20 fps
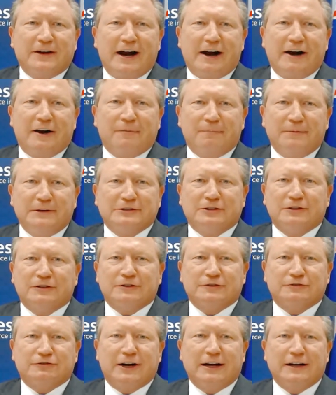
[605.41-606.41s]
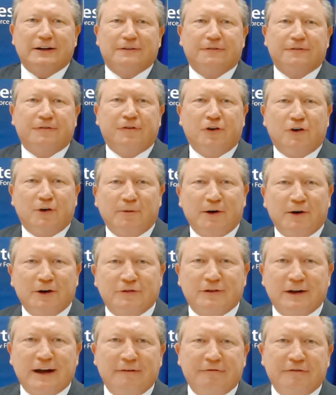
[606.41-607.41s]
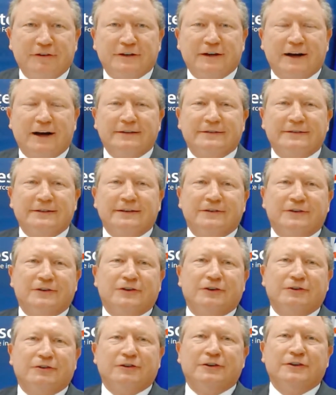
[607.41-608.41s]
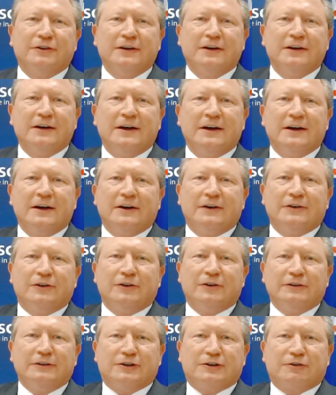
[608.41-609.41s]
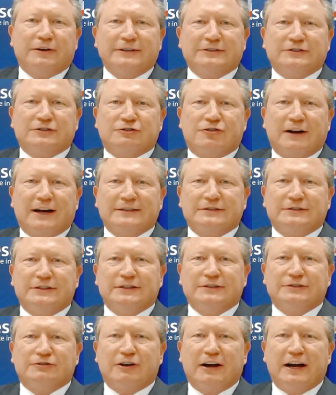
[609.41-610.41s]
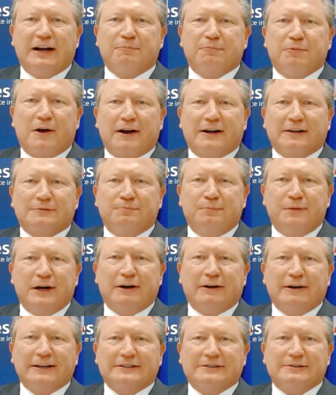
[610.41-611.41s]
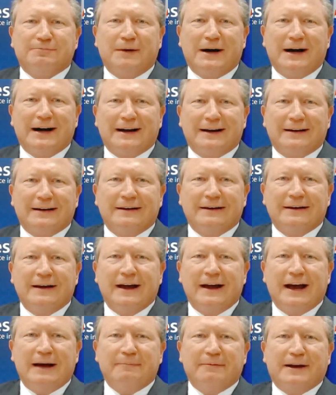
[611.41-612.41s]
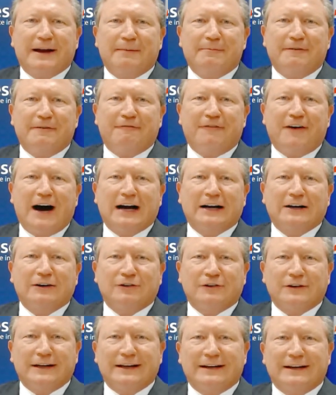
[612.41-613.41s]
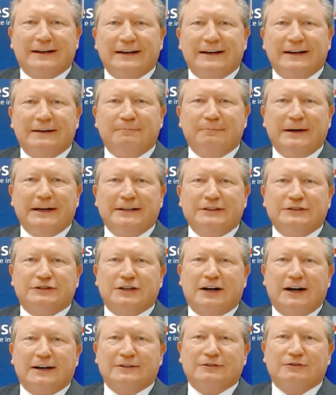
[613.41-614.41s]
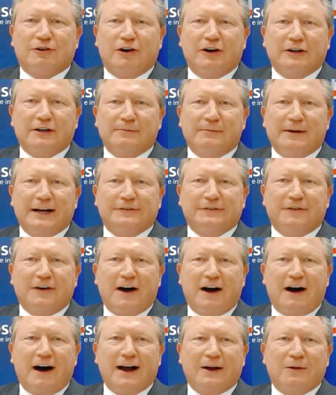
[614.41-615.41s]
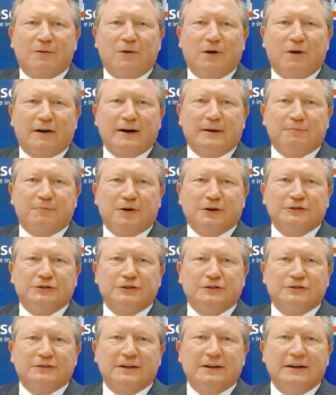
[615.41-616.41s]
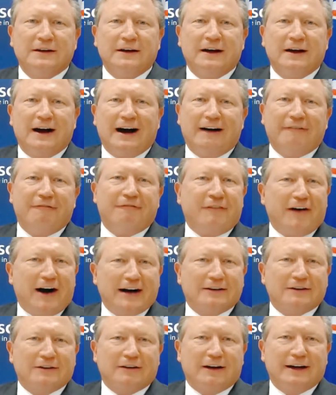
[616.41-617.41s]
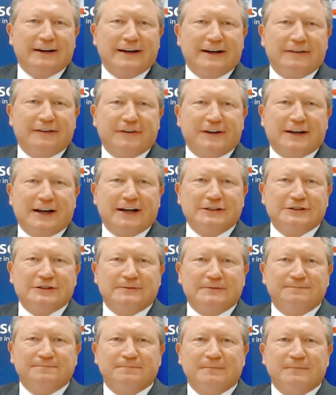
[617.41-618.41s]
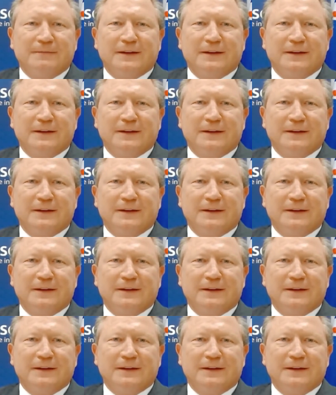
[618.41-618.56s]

Harold Mitchell, Australia's foremost advertising guru, to increase trust in Australian products bearing its mark and become a vital link in meeting China's growing demands for high-quality produce, a vital identification.